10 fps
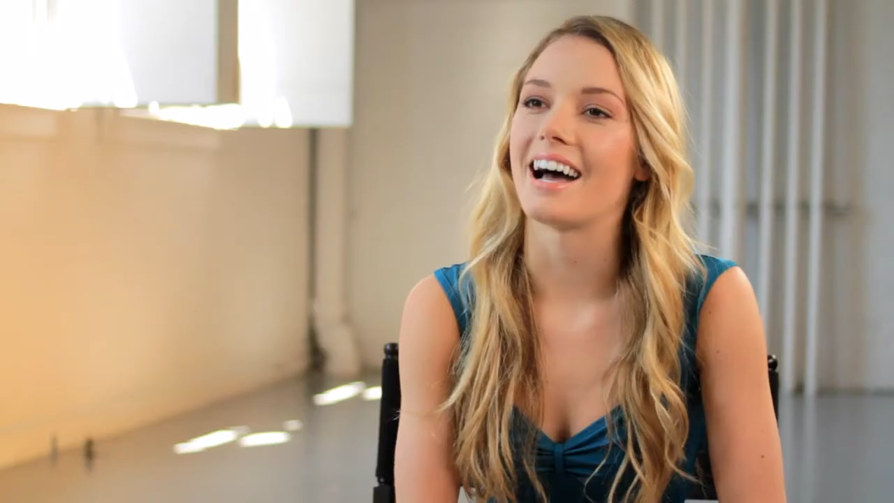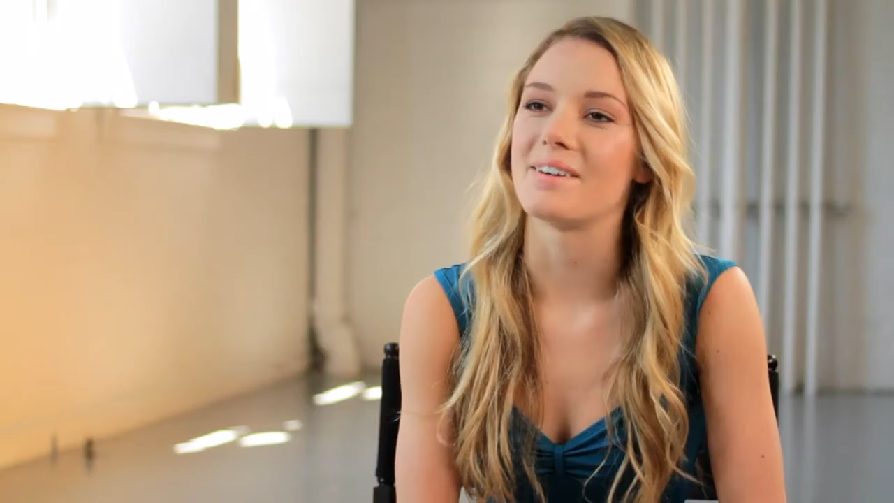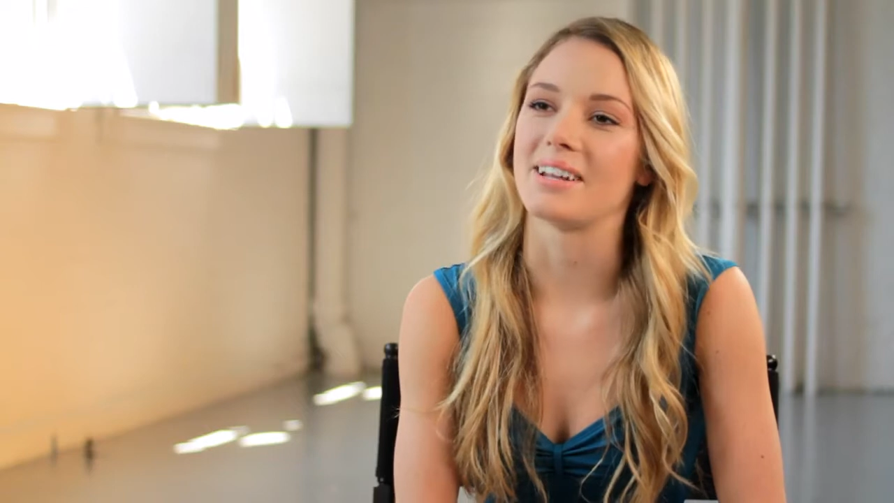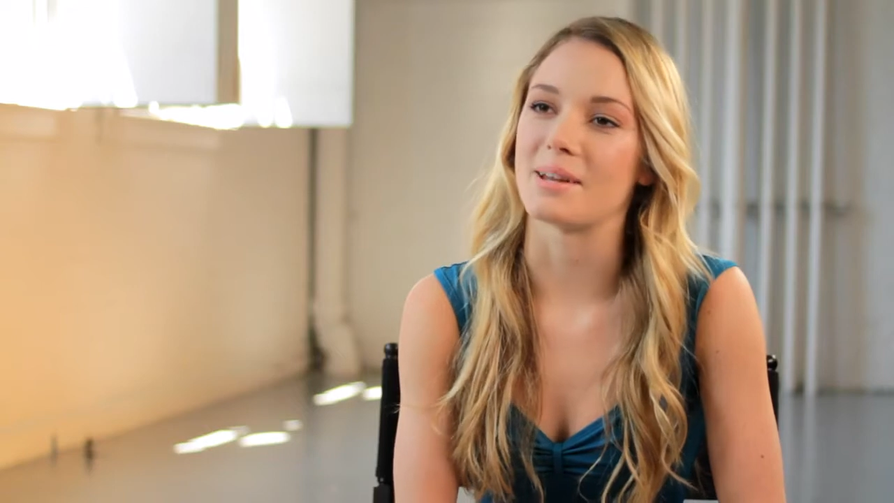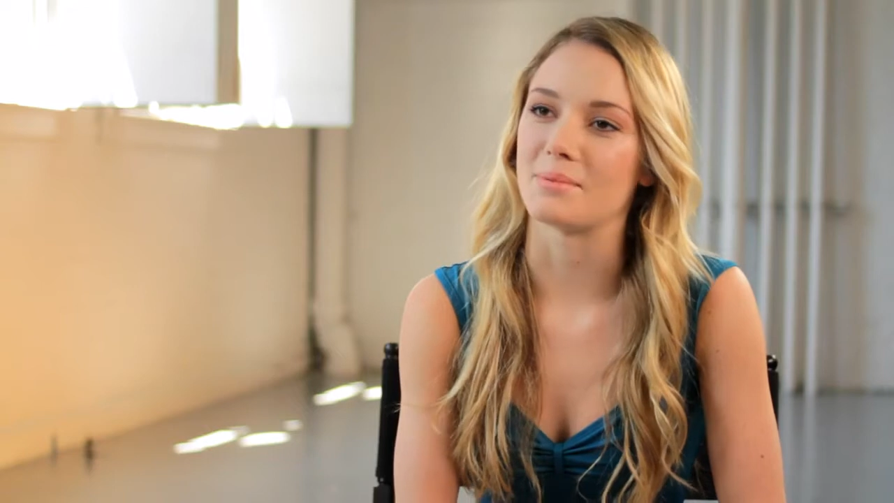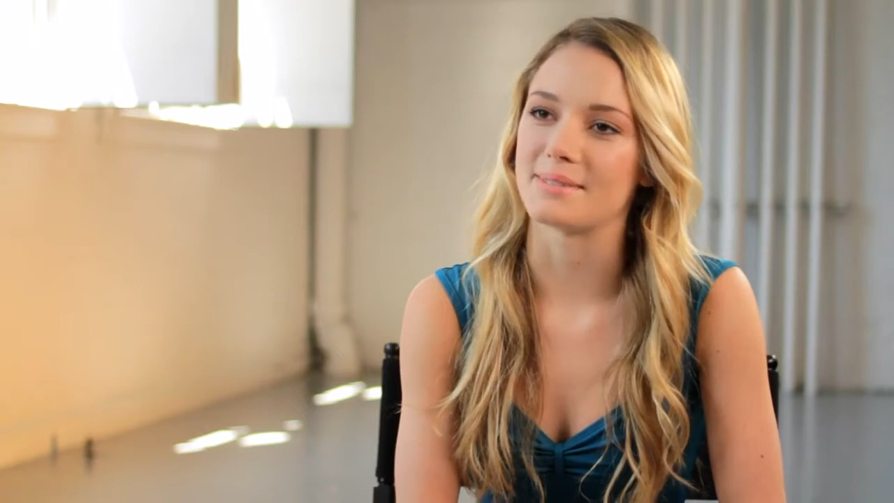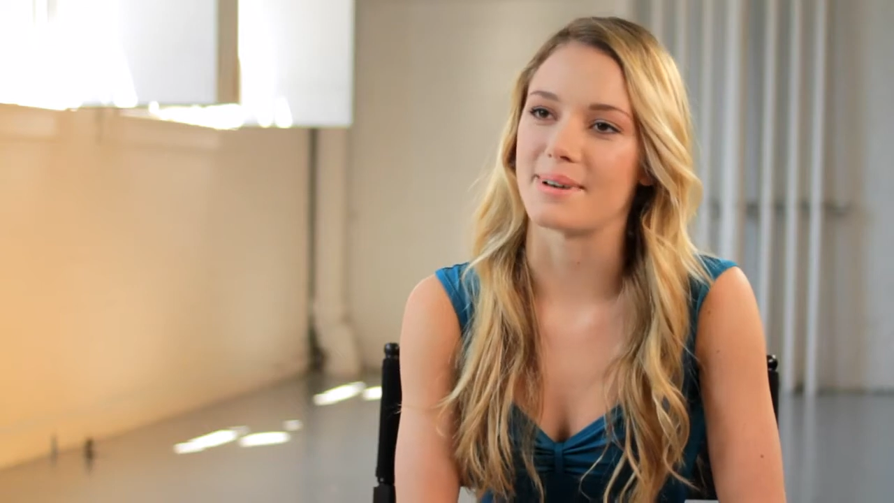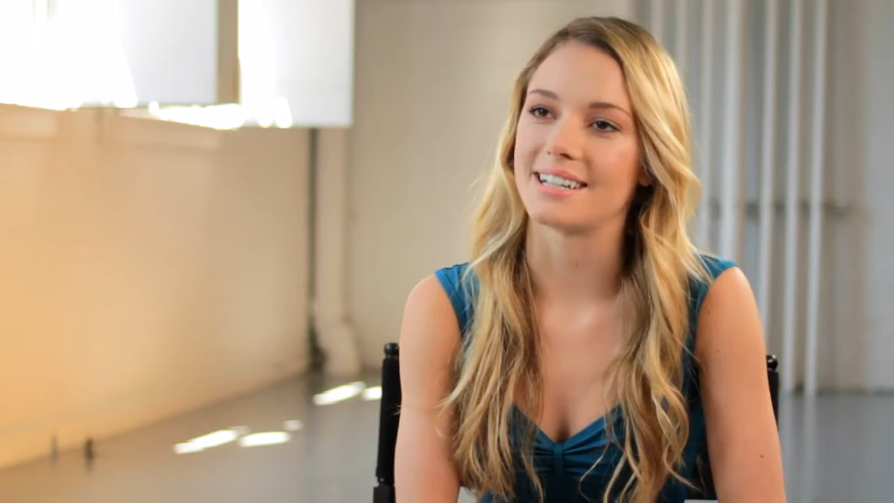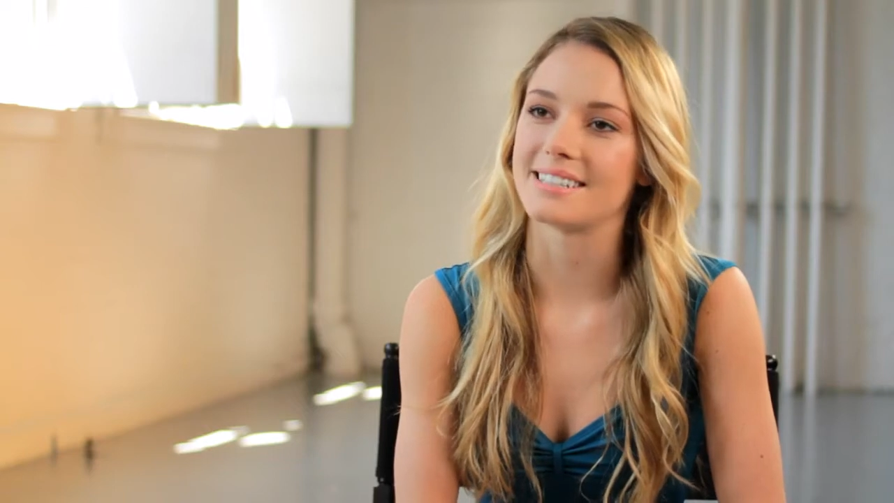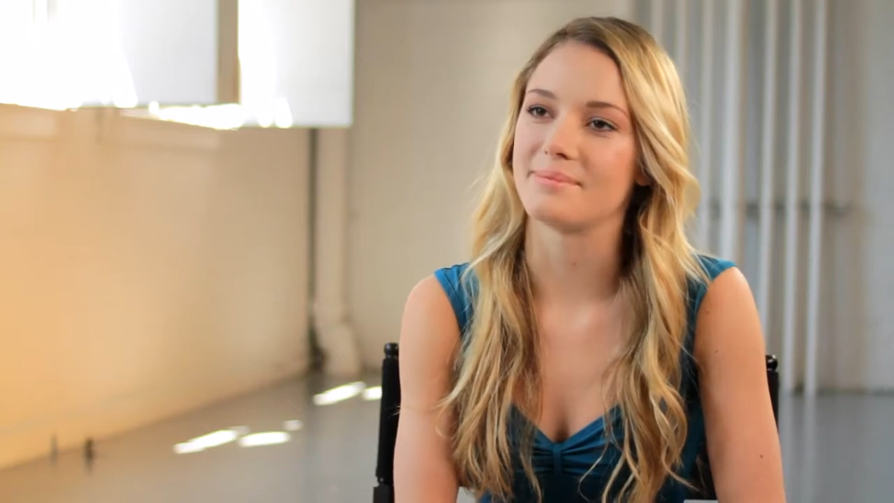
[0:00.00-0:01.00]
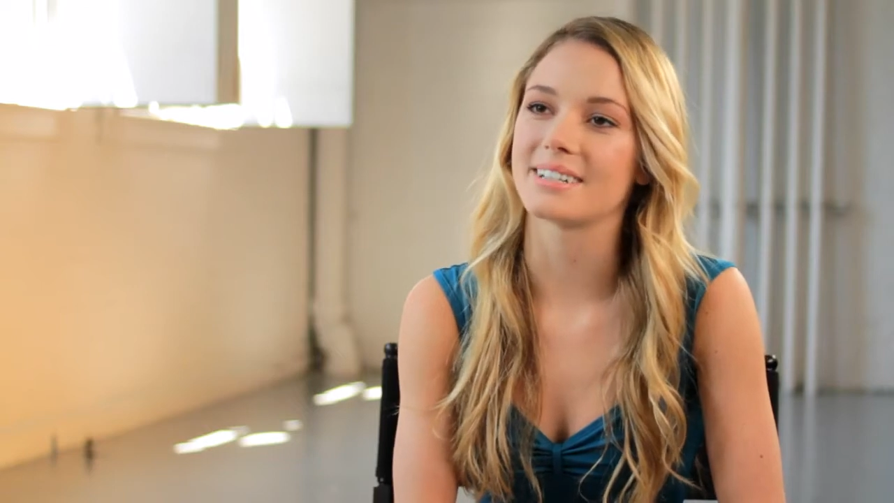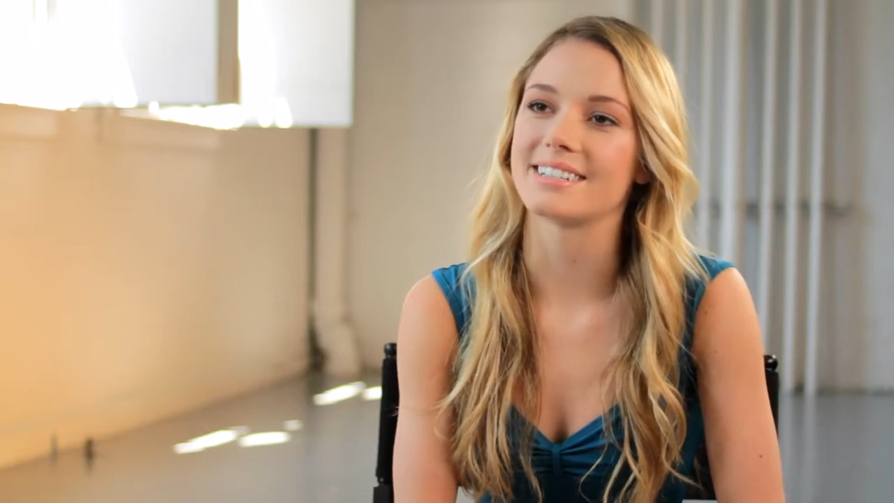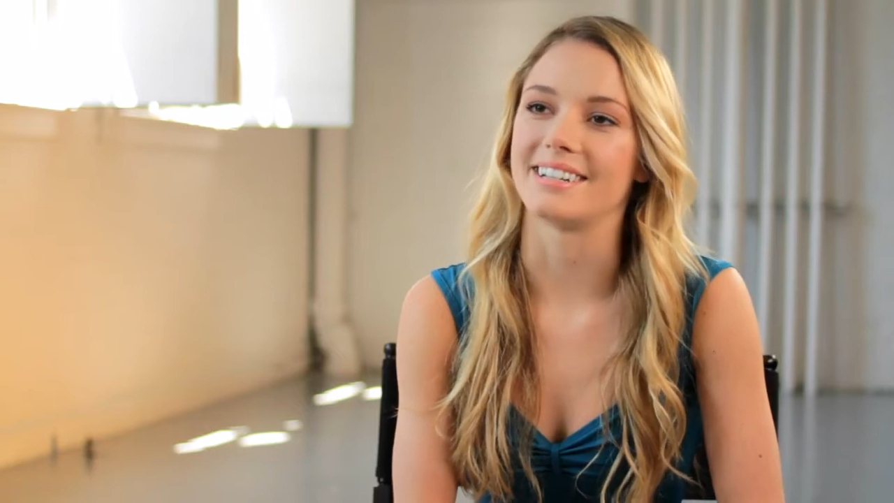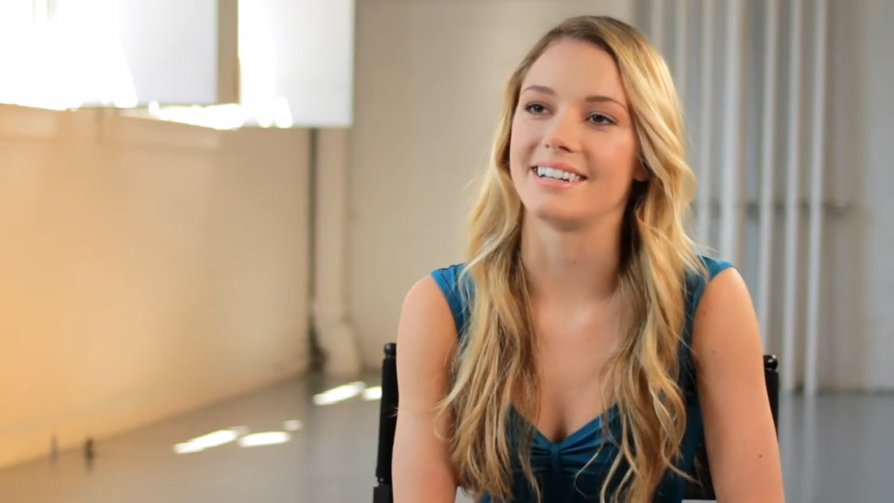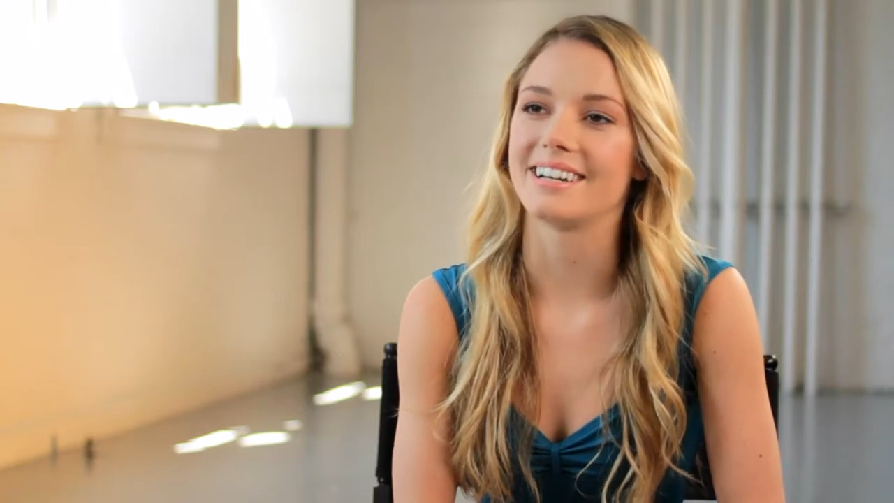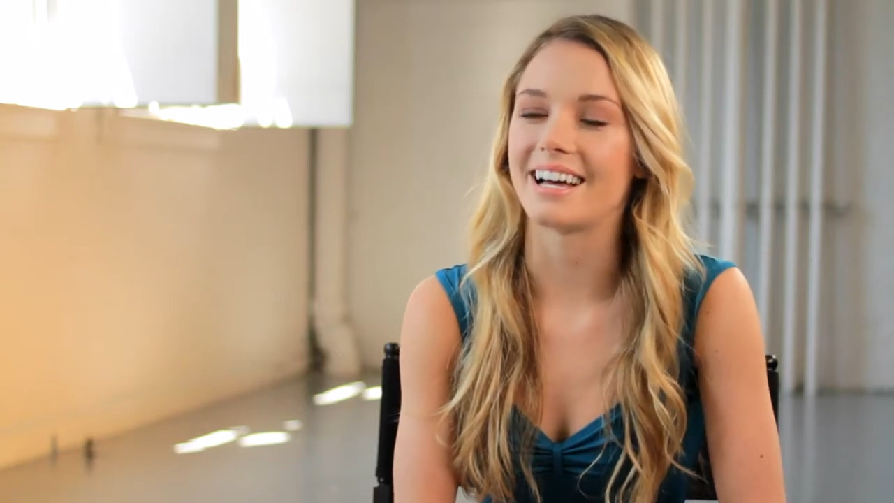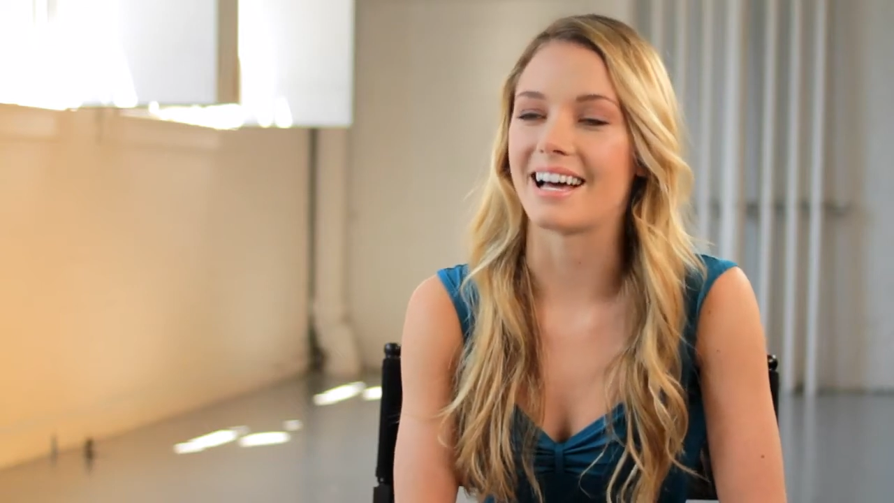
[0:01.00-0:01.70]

Hi, my name is Madison McDonough.